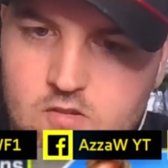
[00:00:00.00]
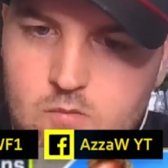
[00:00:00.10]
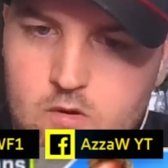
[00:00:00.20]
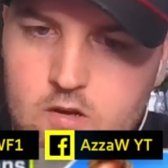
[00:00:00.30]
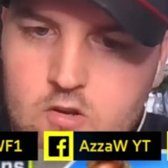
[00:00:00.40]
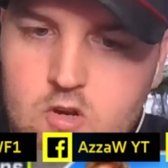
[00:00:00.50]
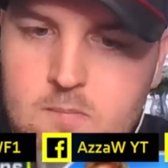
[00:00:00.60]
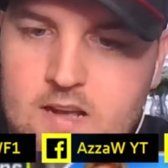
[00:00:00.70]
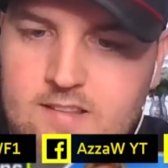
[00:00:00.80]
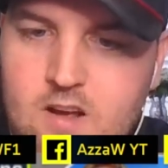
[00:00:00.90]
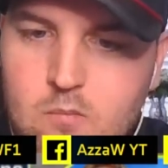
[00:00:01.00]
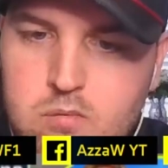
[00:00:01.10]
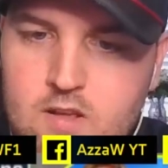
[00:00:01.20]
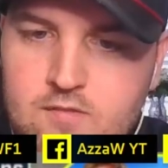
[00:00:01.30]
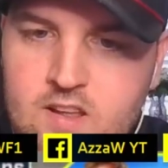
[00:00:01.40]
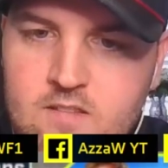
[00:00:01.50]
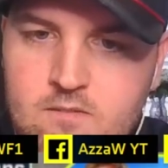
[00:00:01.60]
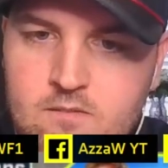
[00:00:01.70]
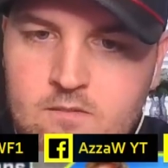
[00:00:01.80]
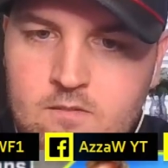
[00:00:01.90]
We're going to cut back down briefly
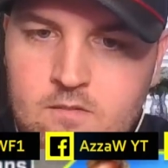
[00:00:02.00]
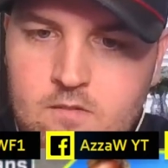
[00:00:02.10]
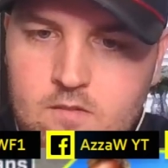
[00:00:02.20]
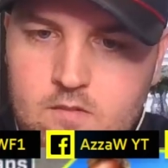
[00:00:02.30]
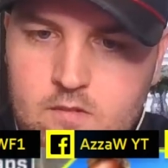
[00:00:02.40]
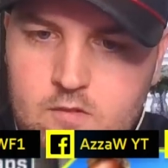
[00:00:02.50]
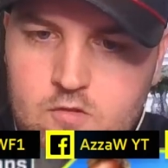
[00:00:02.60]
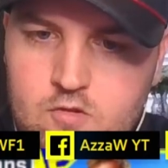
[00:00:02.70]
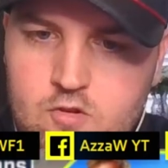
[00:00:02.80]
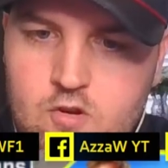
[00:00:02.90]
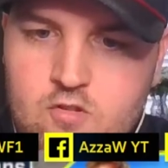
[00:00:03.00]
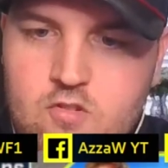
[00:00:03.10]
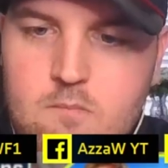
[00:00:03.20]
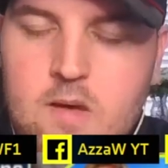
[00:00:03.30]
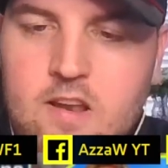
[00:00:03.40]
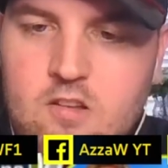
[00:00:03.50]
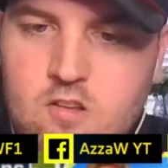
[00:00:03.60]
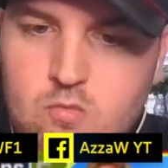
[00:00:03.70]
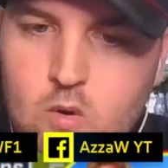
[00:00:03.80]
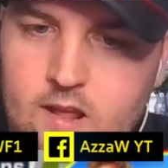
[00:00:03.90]
just to manage
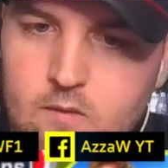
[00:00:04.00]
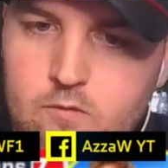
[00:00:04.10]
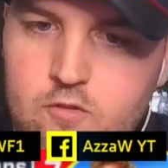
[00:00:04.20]
this one out.